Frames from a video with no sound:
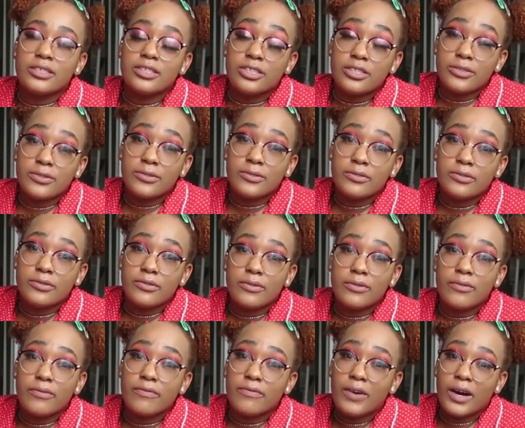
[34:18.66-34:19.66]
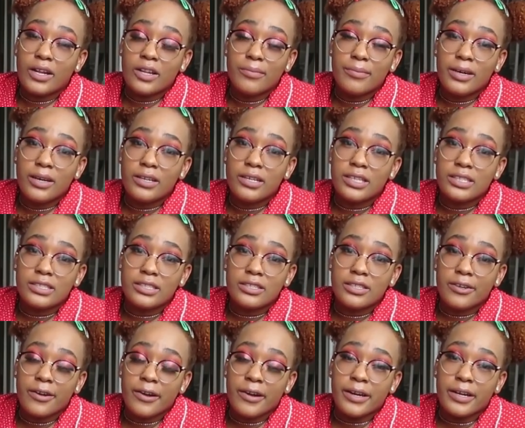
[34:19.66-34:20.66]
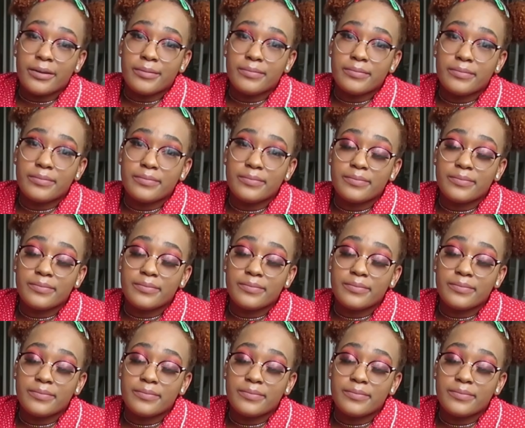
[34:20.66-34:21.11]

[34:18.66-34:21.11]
Two, follow me on Instagram.